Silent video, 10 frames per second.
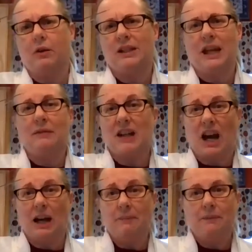save
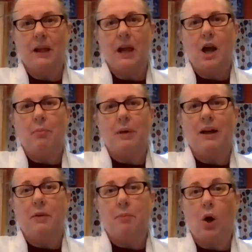time. But
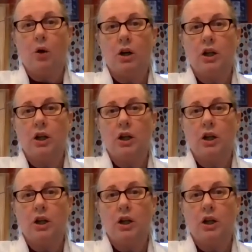the poker,